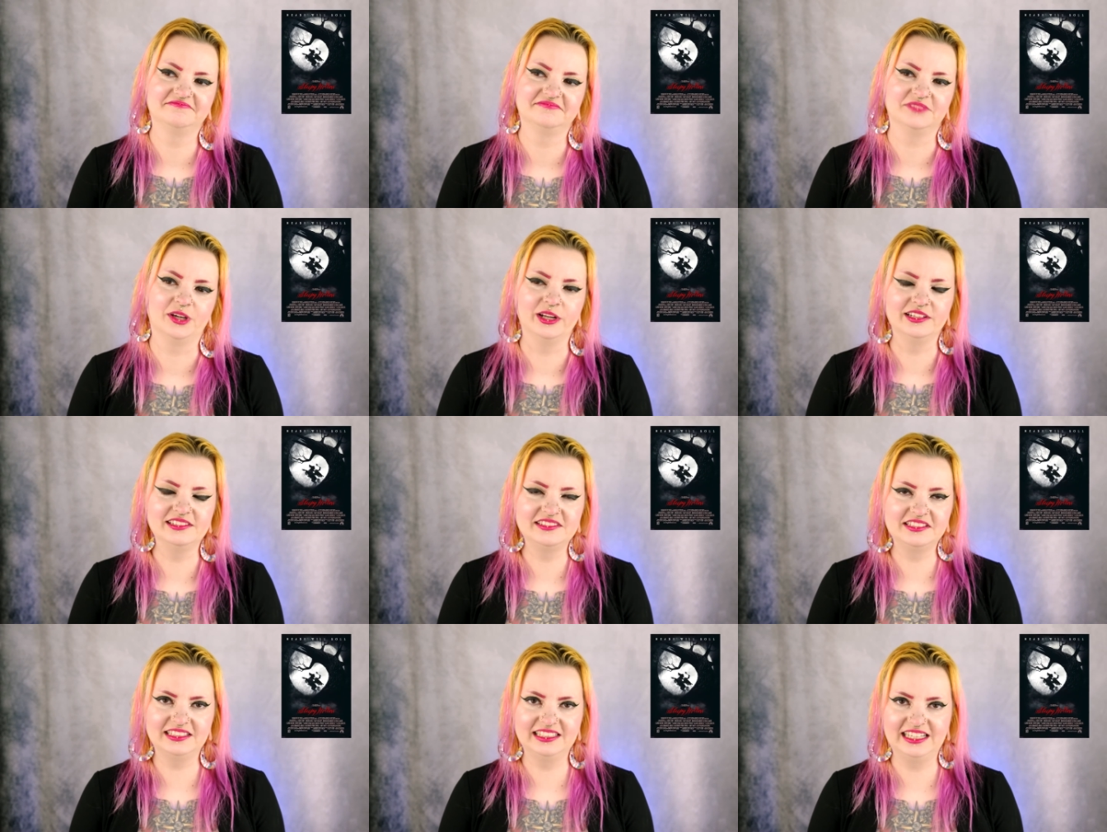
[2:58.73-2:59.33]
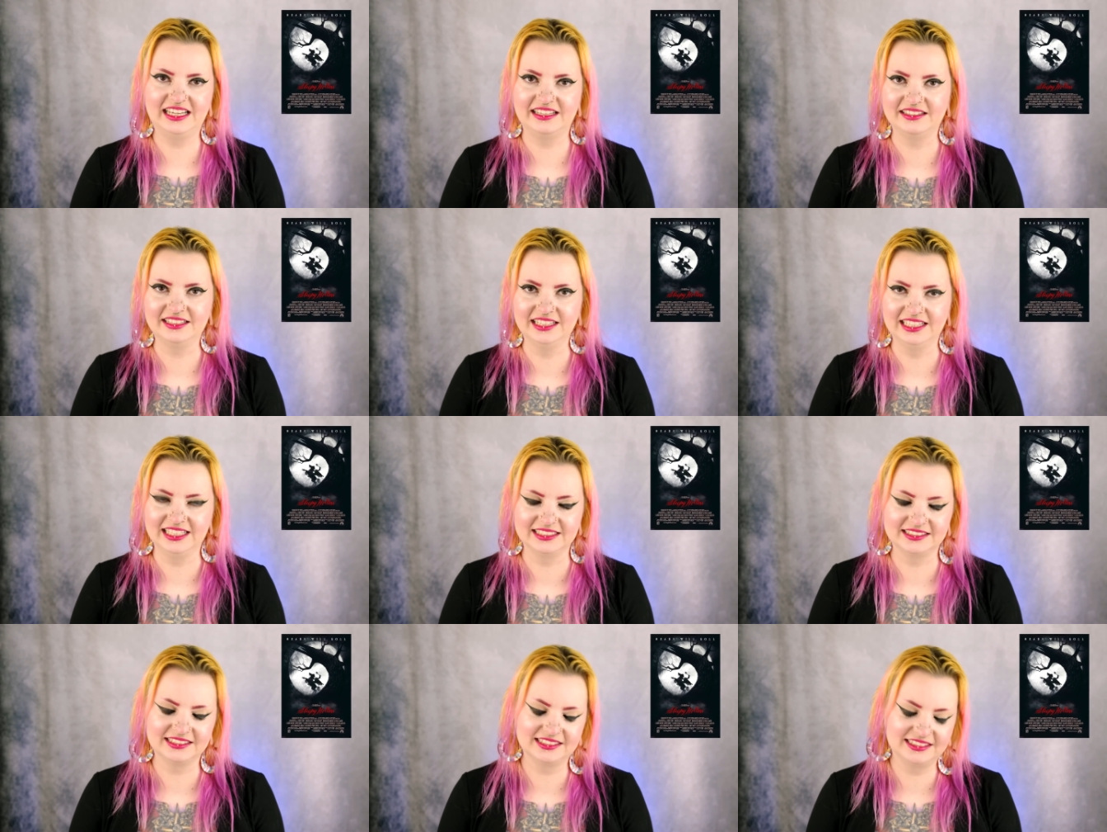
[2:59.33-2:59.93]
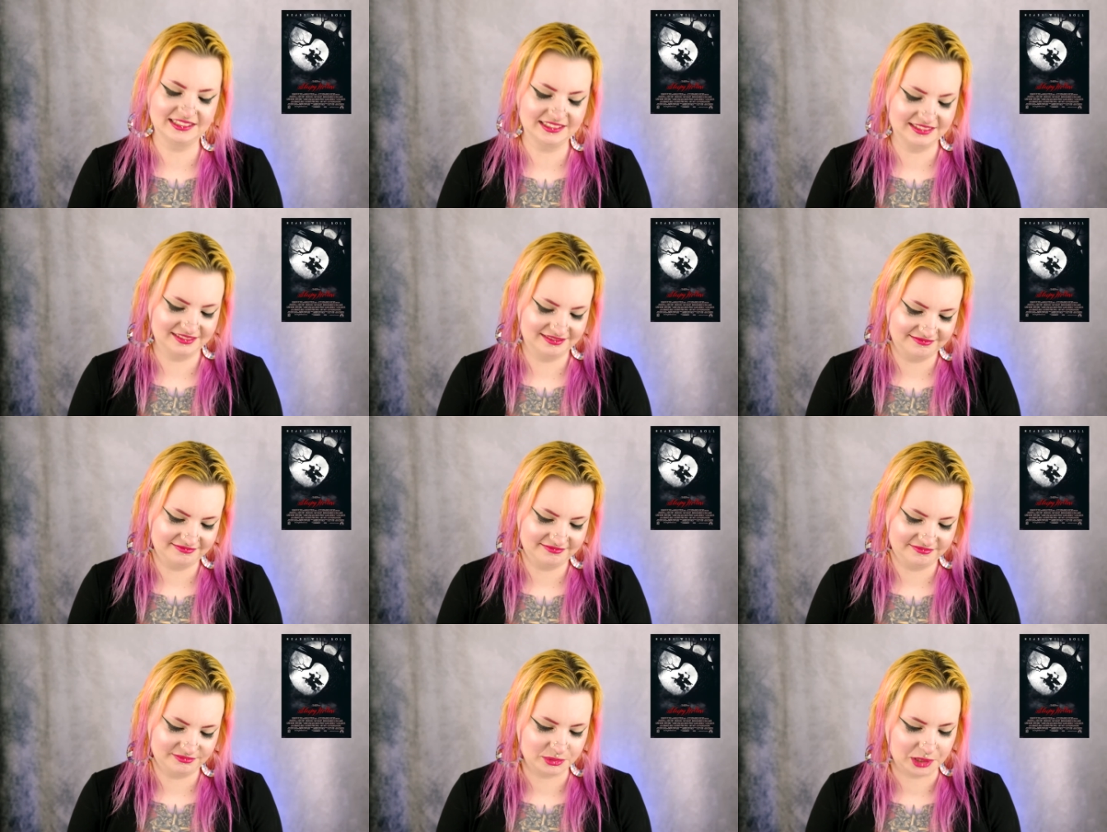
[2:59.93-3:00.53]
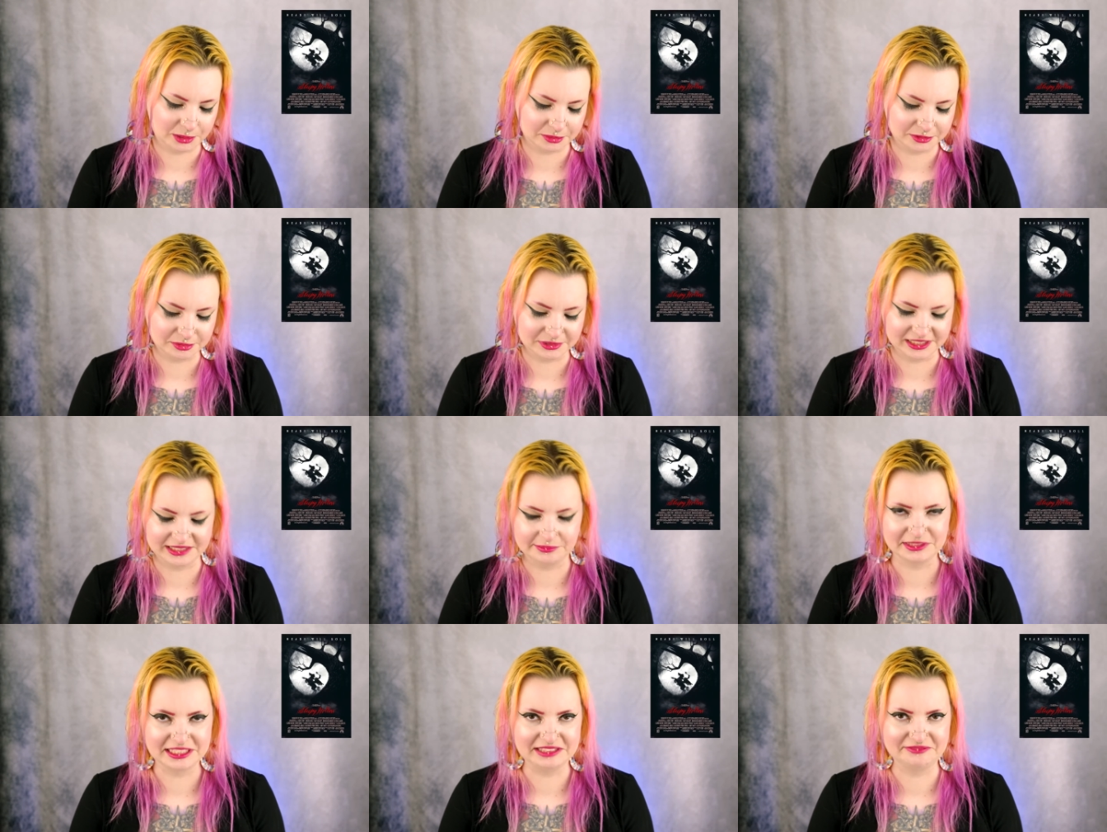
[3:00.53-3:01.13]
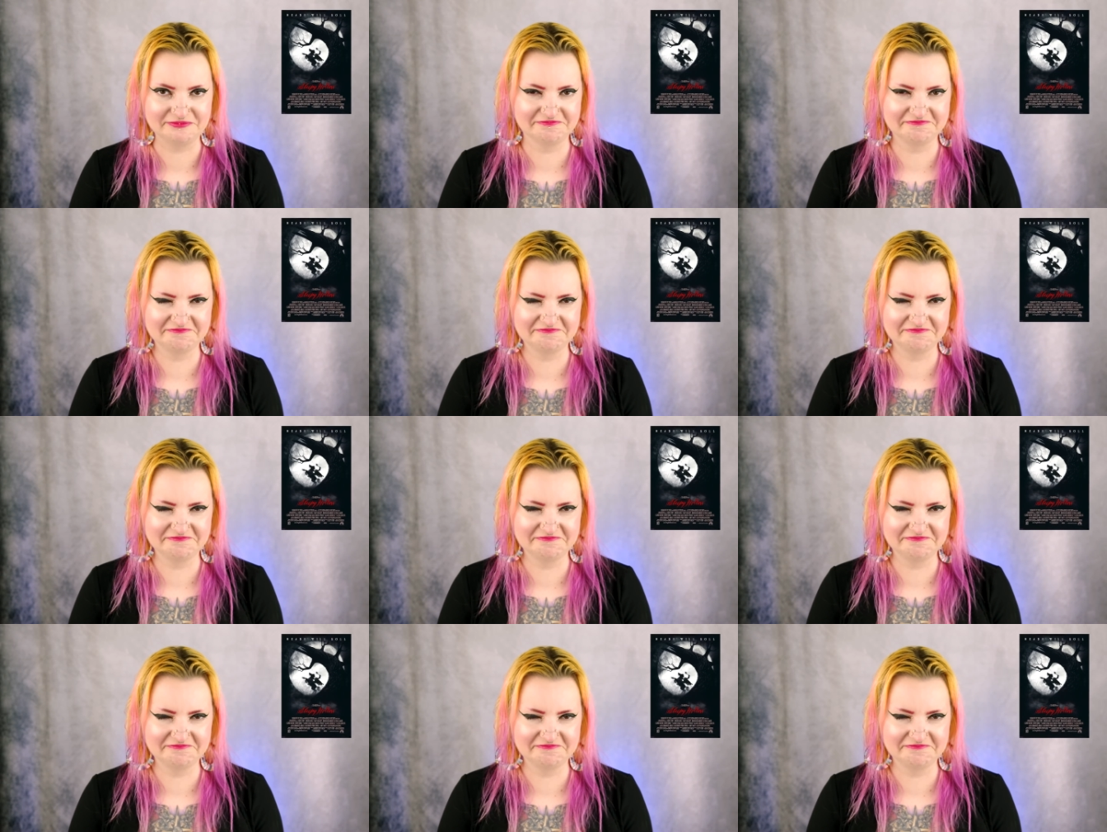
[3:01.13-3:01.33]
honestly I think it's probably my